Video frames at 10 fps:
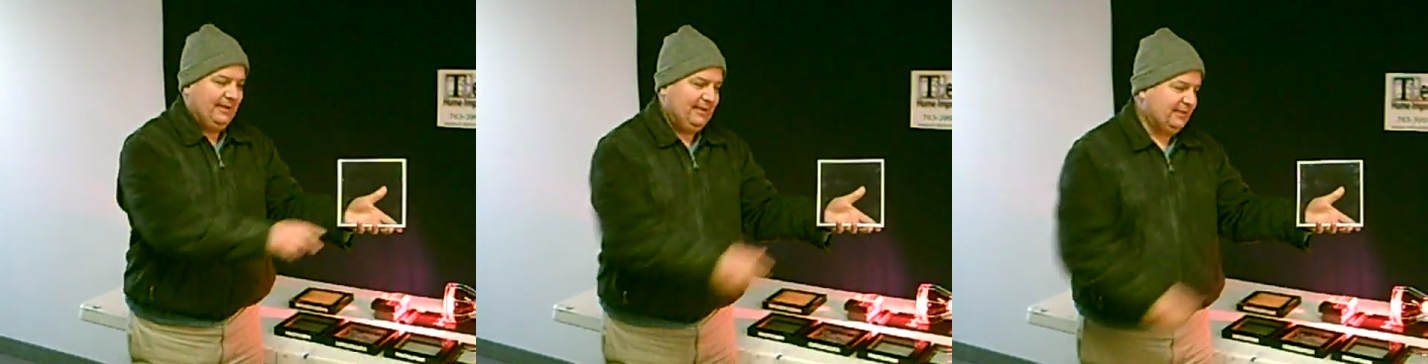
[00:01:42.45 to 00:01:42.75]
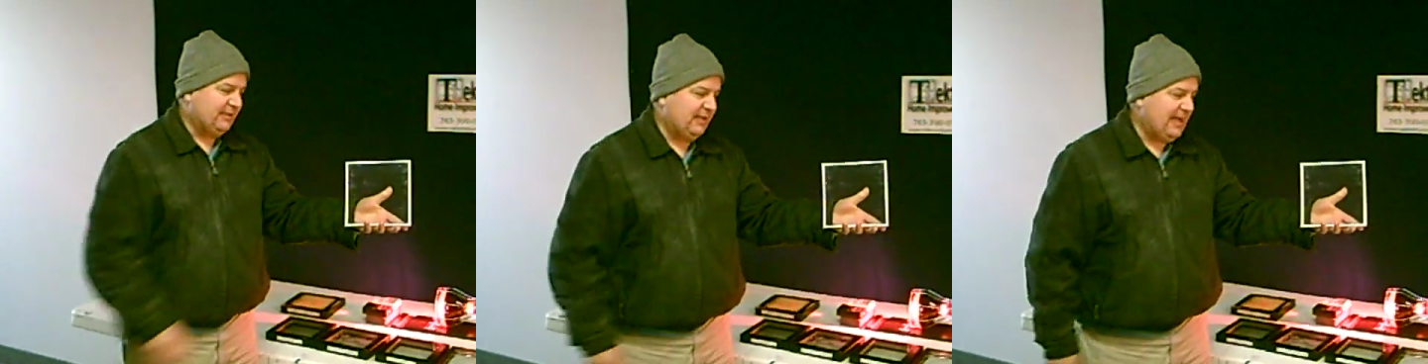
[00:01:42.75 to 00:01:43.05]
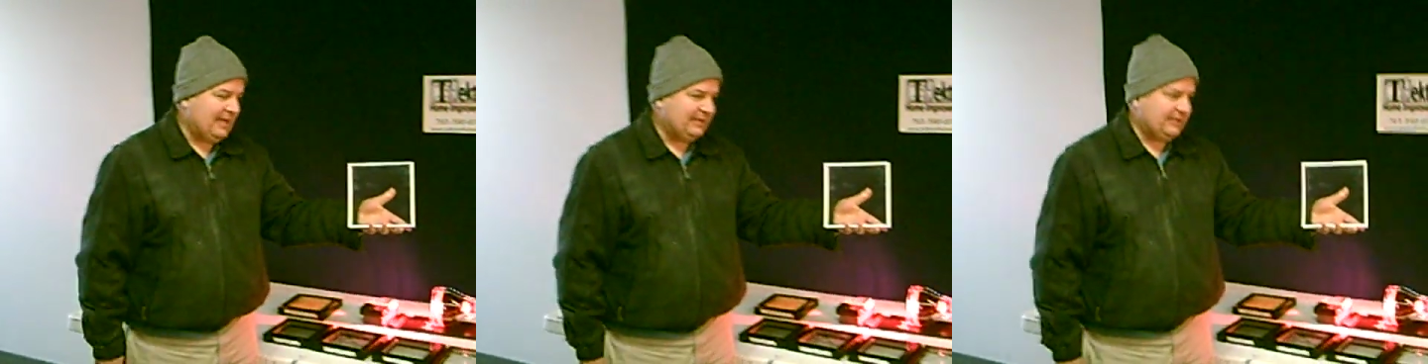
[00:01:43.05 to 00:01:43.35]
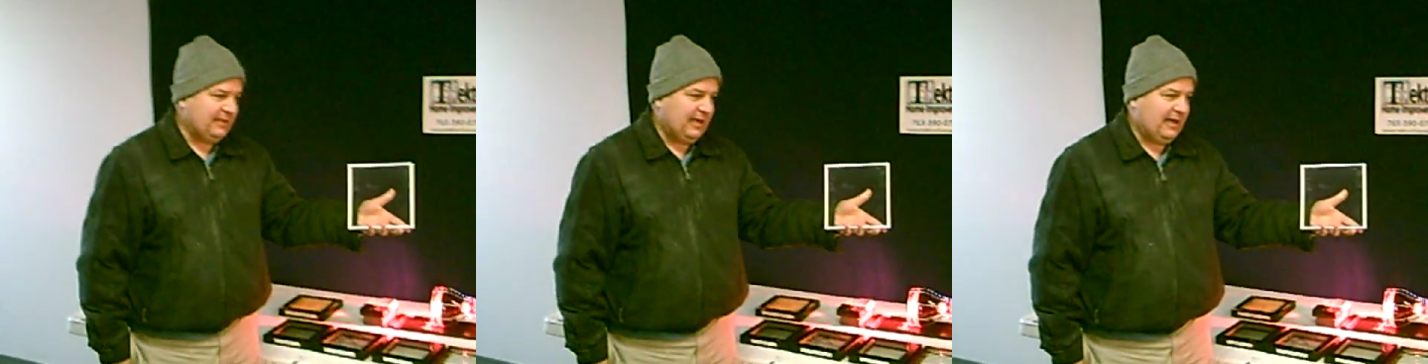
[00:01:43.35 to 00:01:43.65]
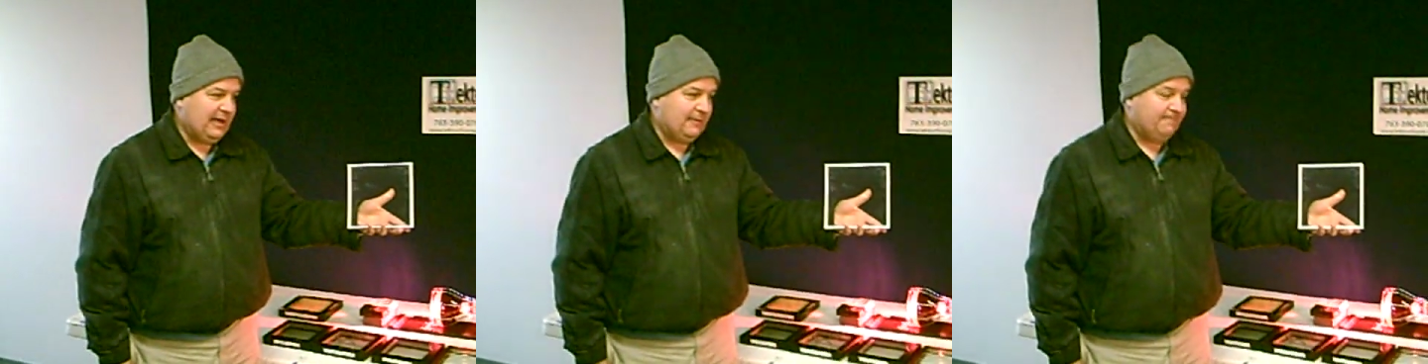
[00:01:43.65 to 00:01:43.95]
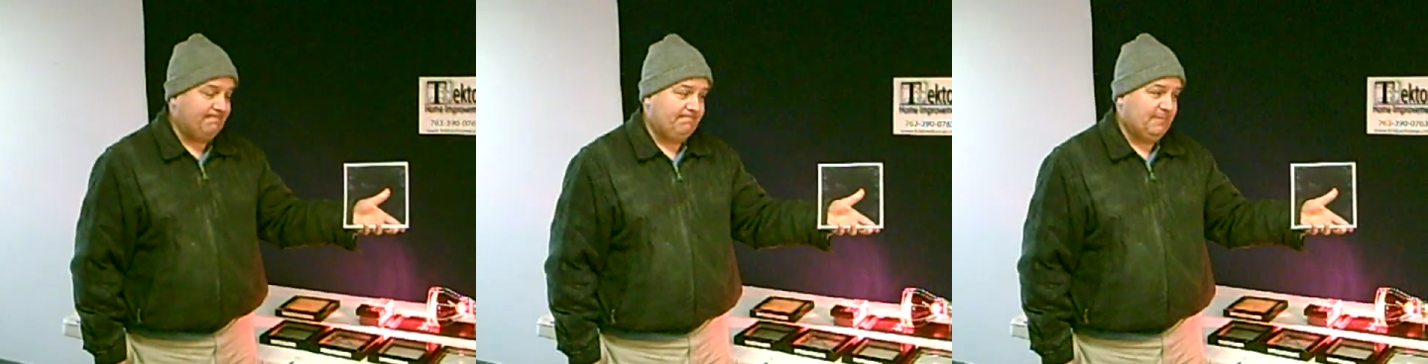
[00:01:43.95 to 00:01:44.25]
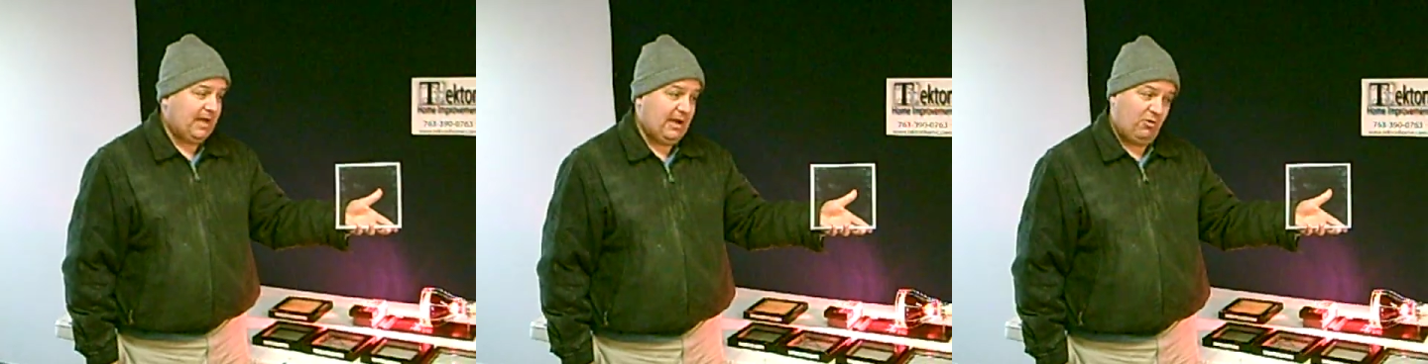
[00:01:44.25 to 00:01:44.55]
This glass,
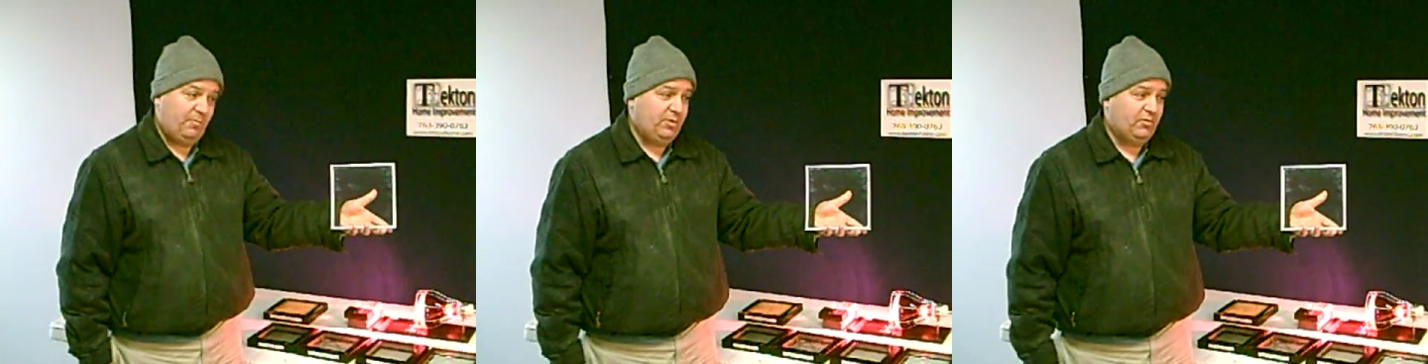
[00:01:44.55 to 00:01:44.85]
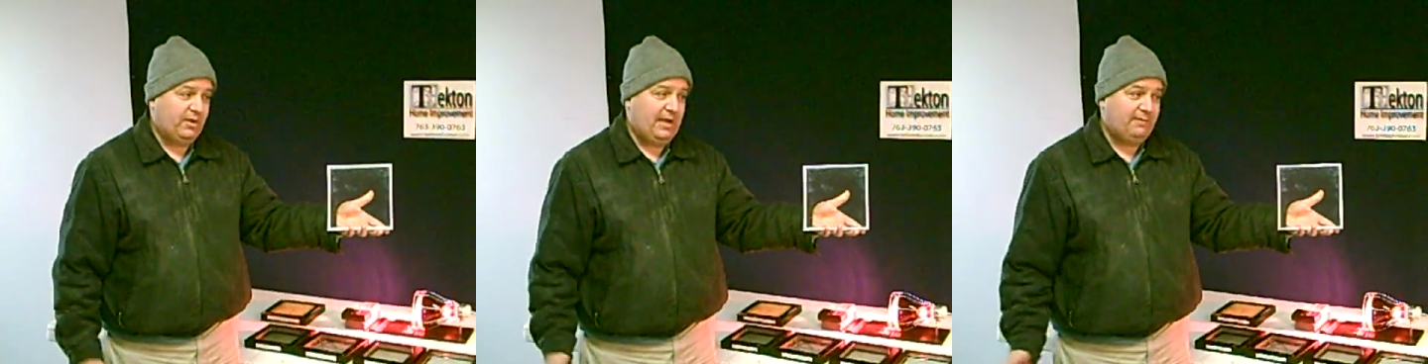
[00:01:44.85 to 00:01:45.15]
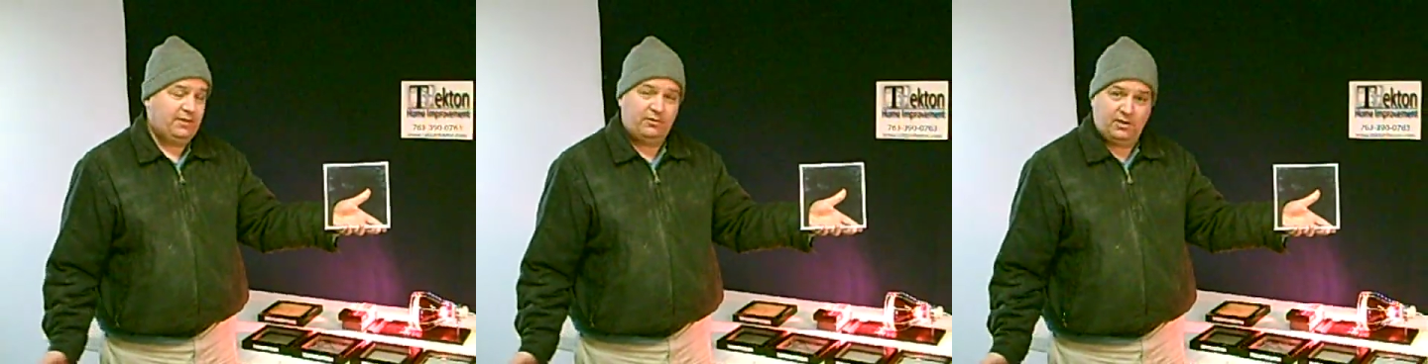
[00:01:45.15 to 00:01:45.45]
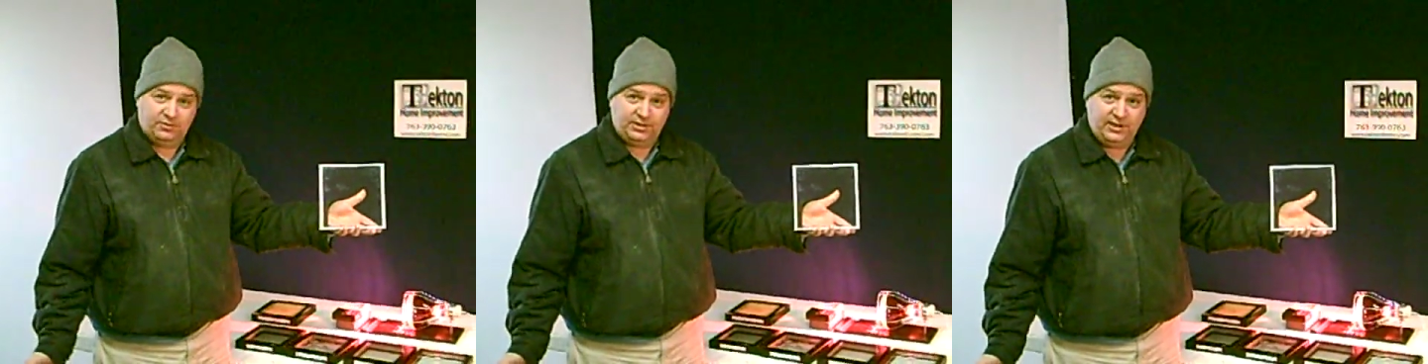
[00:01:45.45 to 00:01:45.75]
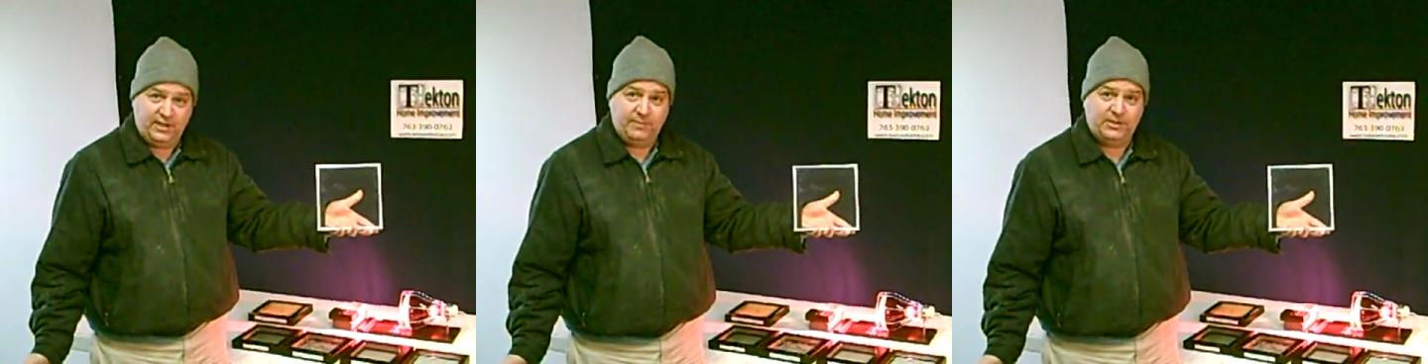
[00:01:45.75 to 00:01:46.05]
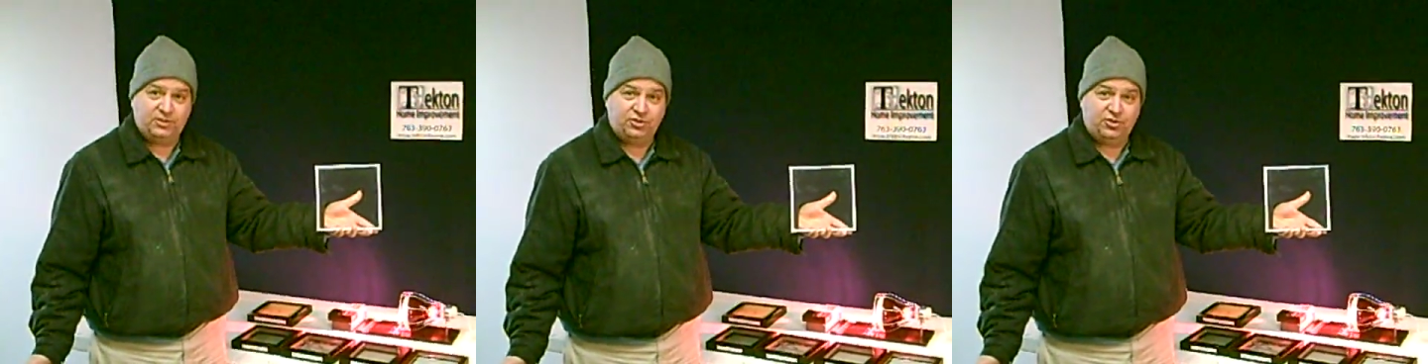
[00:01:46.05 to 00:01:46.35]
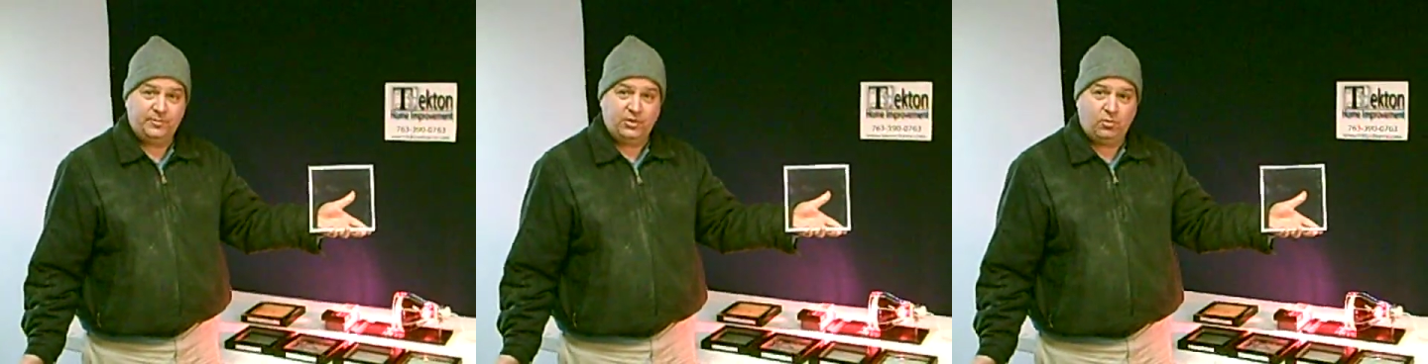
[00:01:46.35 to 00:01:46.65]
I hope you don't have it in your house today because you're
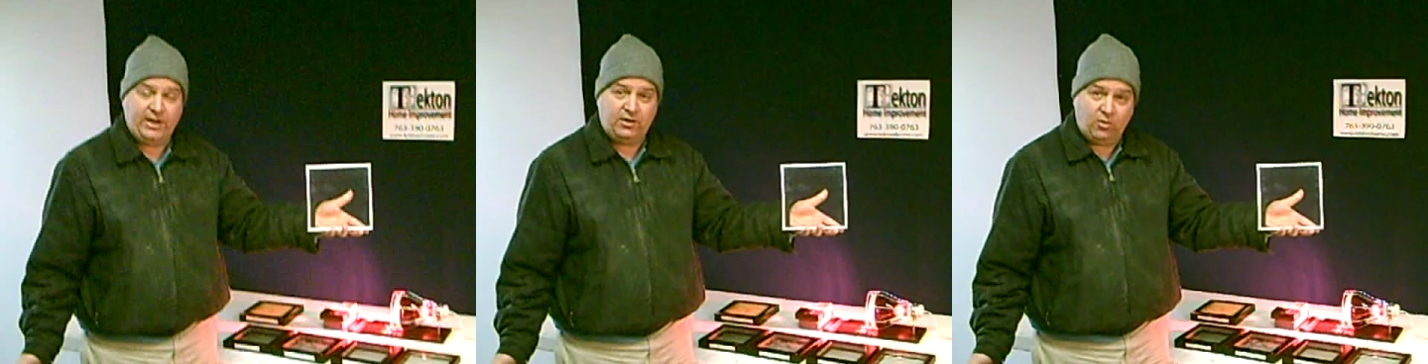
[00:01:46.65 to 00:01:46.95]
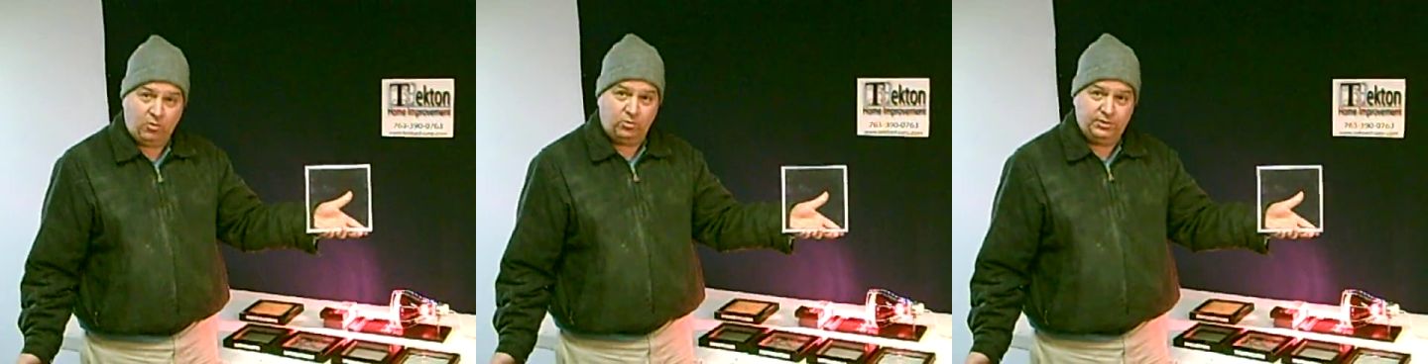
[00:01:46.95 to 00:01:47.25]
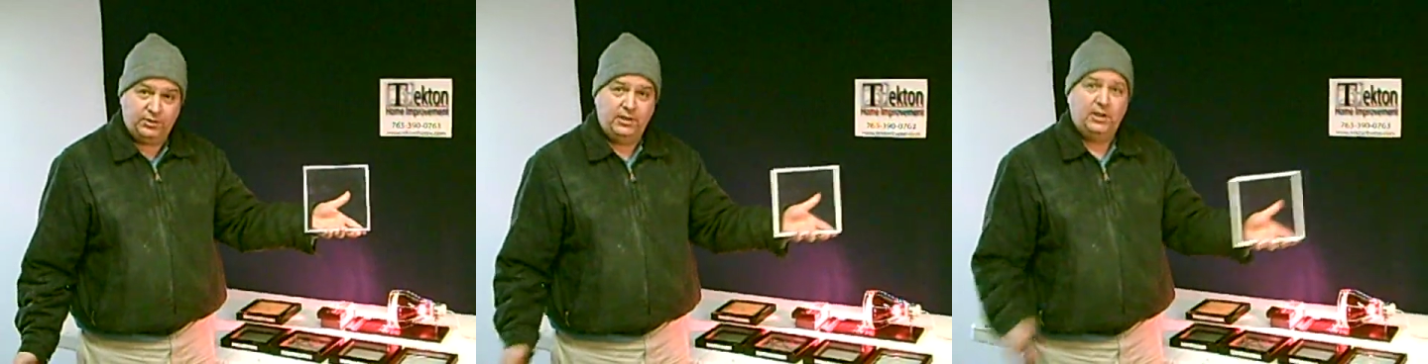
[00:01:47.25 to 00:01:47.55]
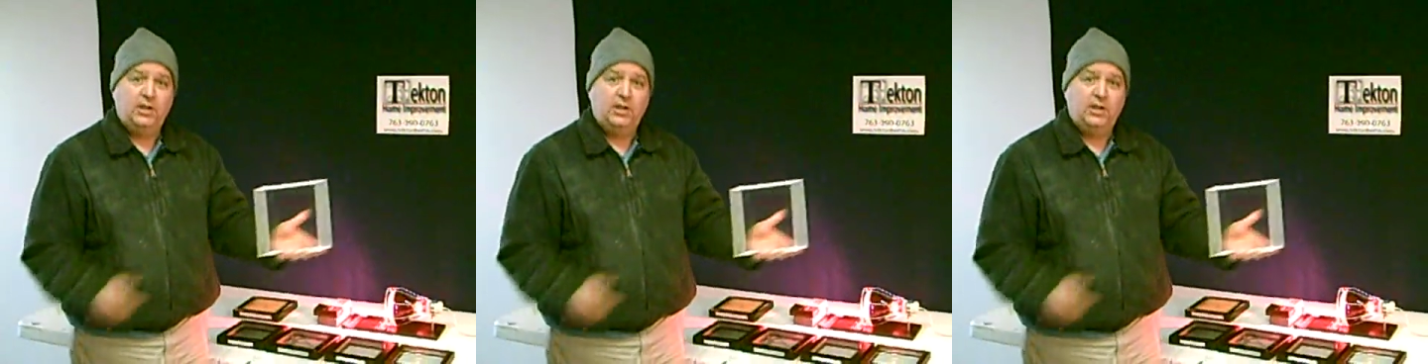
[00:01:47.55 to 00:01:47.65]
going to be quite cold.